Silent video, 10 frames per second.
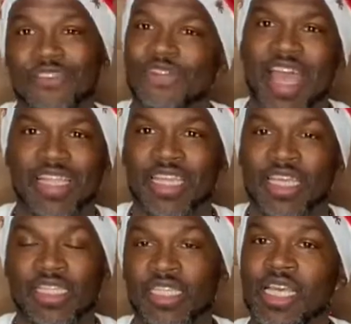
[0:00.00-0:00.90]

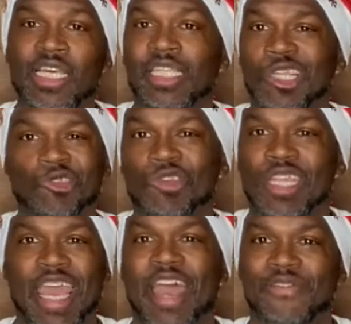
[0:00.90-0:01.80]
ideas that you can
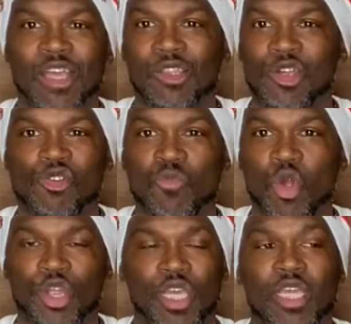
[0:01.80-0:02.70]
have out there in the
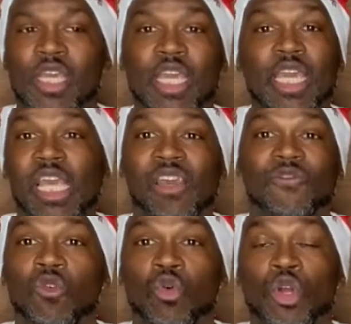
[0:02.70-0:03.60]
market. And
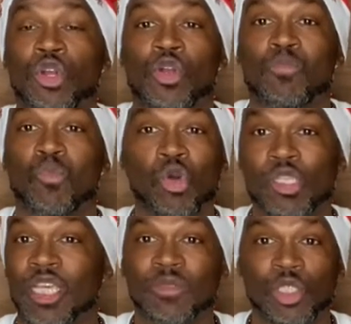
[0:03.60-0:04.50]
for more
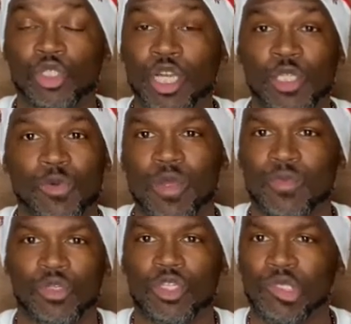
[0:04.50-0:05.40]
tips and tricks, remember,
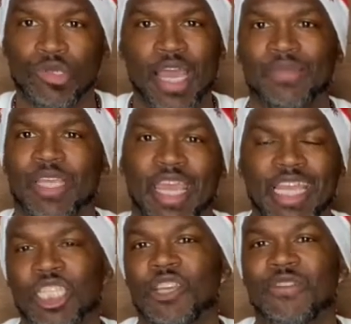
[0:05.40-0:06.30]
subscribe to
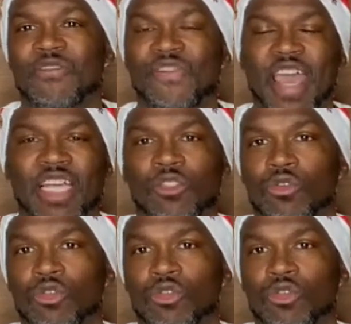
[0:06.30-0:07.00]
HTV Fast on